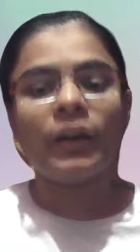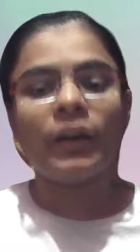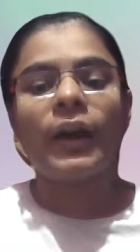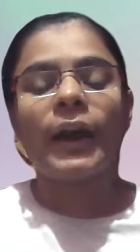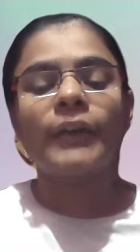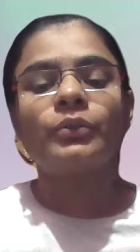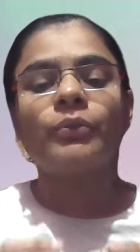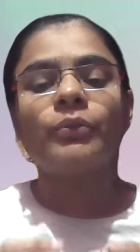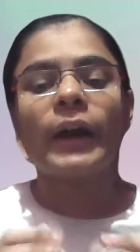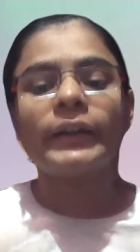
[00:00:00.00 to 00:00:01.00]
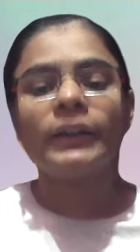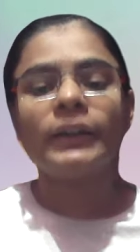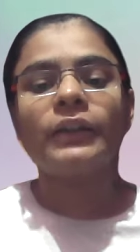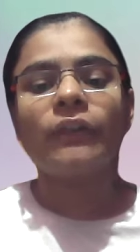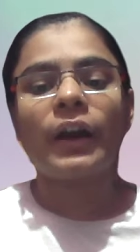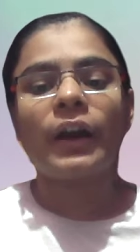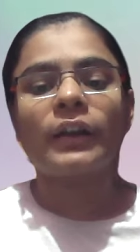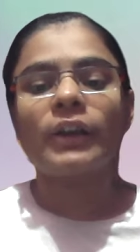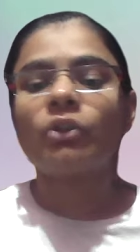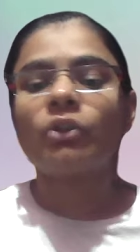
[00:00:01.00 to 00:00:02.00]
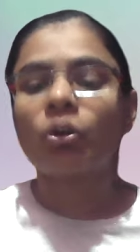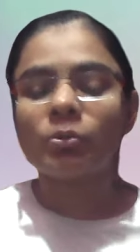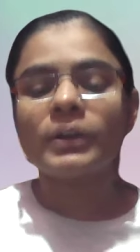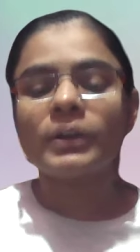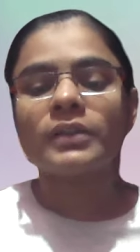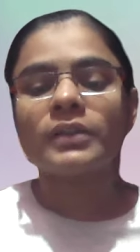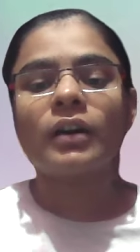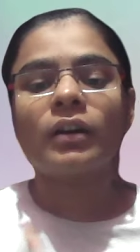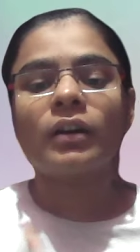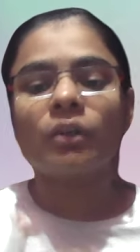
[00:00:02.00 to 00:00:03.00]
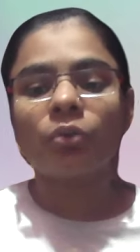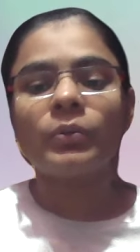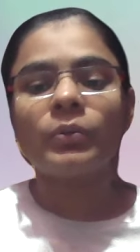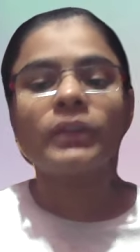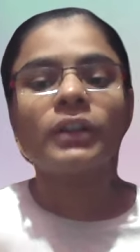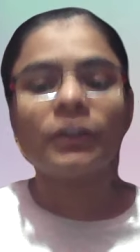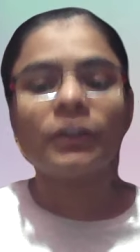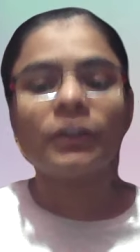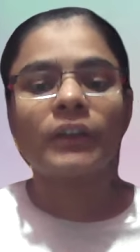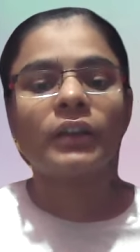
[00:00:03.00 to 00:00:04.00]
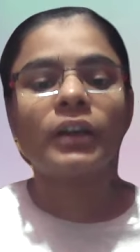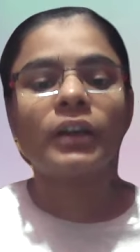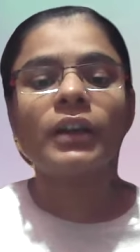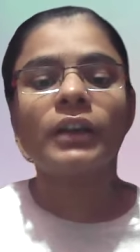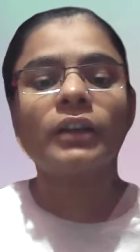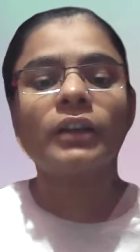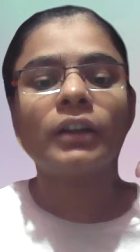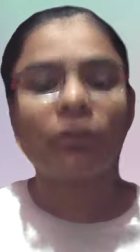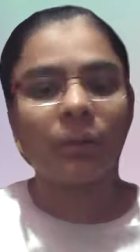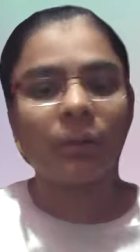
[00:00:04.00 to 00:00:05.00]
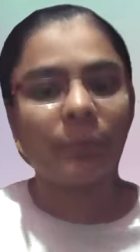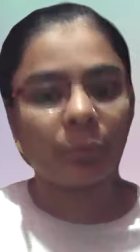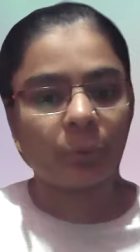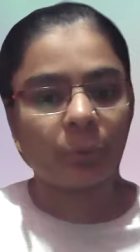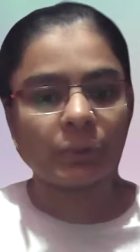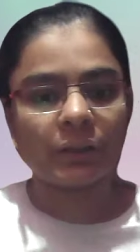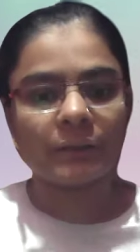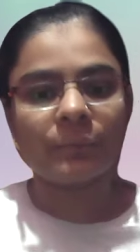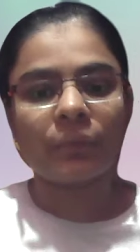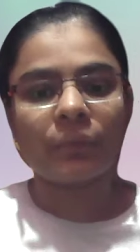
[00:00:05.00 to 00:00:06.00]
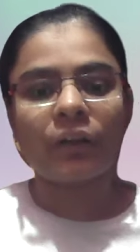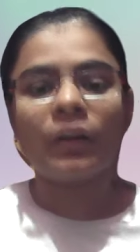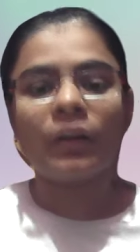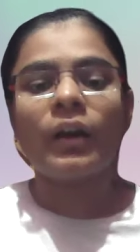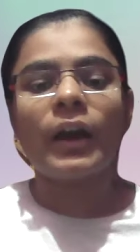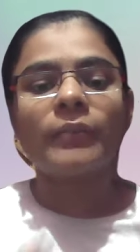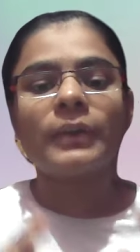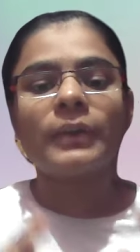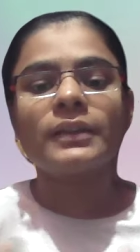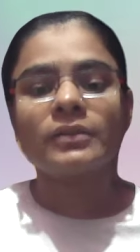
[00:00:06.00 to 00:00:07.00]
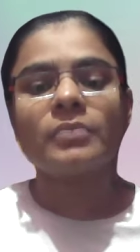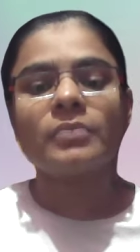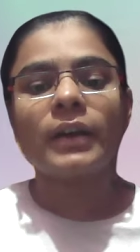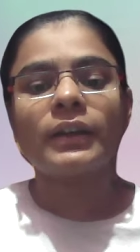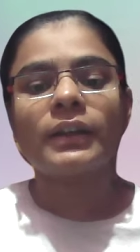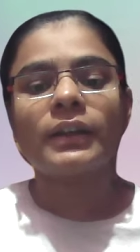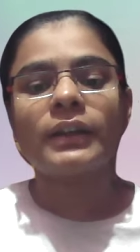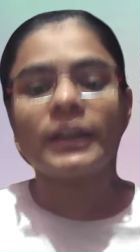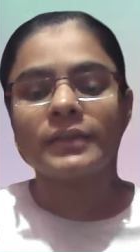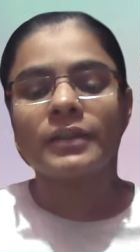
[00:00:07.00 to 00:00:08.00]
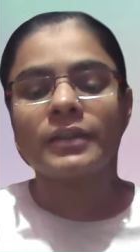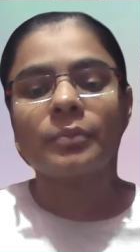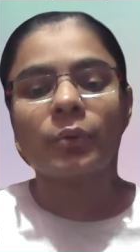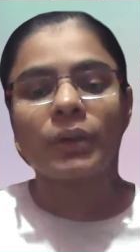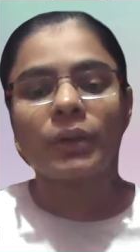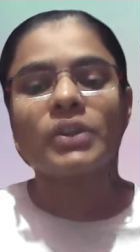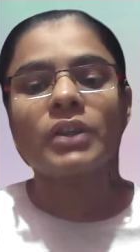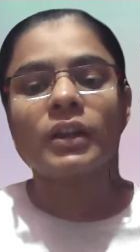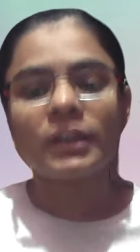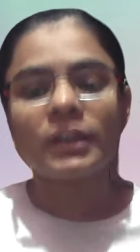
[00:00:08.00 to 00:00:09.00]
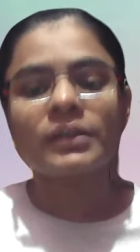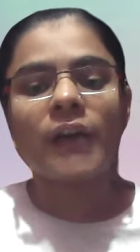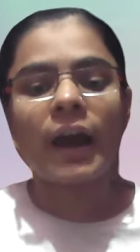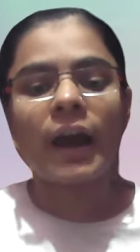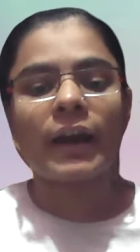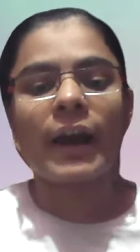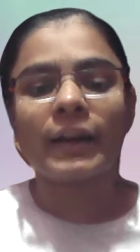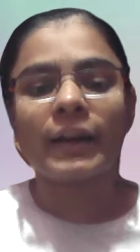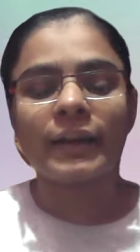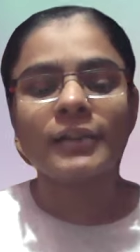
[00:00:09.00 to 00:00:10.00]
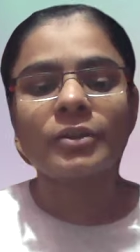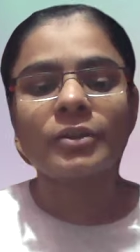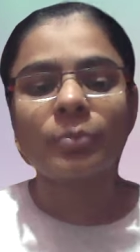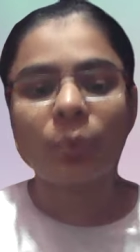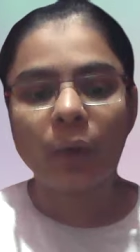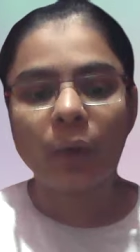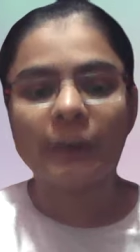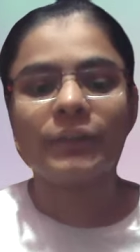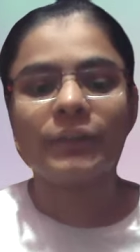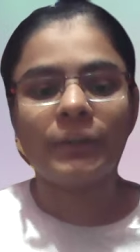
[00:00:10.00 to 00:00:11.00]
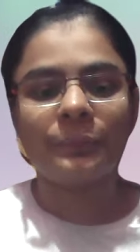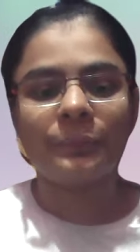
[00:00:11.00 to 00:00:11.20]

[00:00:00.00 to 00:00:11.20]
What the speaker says: and to identify and document the defects early in the development process. And by systematically testing, potential risks are addressed proactively.